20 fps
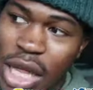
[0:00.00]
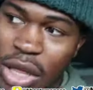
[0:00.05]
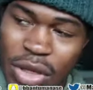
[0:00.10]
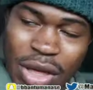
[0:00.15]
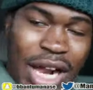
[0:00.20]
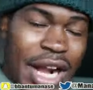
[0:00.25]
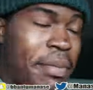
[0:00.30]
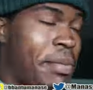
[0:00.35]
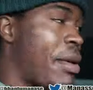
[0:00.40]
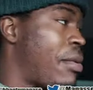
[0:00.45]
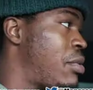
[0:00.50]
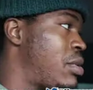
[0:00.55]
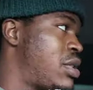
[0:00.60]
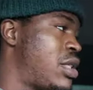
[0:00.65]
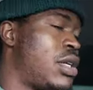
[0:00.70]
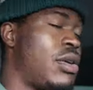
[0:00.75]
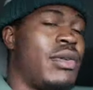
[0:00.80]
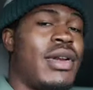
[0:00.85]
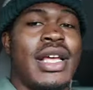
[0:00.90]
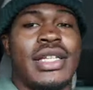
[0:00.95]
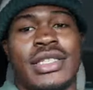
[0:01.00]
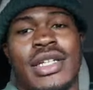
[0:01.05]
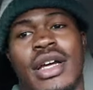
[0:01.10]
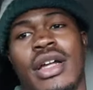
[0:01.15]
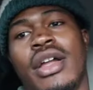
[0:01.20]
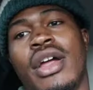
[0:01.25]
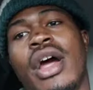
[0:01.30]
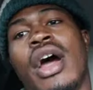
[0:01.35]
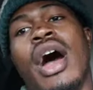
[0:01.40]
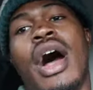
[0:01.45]
side, you got to be able to see it on that
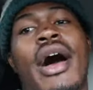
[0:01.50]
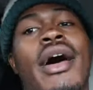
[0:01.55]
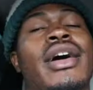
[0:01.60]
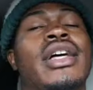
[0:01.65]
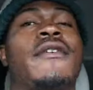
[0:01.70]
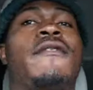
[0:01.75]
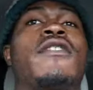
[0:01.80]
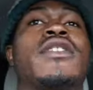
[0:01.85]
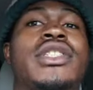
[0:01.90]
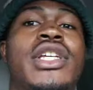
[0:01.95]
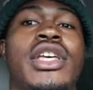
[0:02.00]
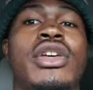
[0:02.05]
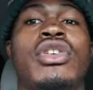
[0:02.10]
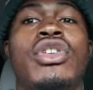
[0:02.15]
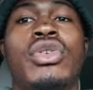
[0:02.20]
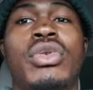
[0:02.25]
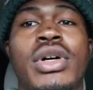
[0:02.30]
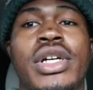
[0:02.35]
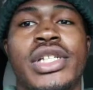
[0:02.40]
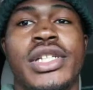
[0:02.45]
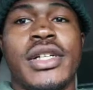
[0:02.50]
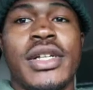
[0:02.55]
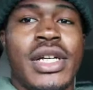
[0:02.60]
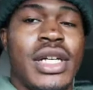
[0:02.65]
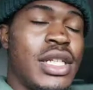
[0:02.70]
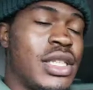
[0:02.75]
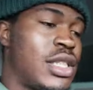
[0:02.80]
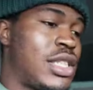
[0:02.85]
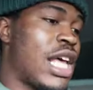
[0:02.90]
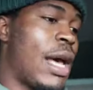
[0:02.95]
side. All right. The first thing you do is
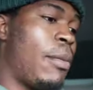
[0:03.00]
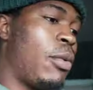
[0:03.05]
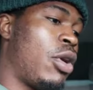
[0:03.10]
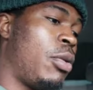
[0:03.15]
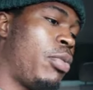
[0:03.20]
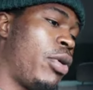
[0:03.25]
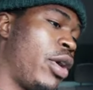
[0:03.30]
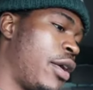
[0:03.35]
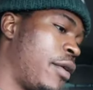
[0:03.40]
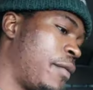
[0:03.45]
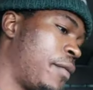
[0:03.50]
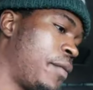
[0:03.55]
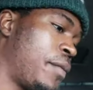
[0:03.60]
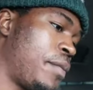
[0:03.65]
tap on the brake.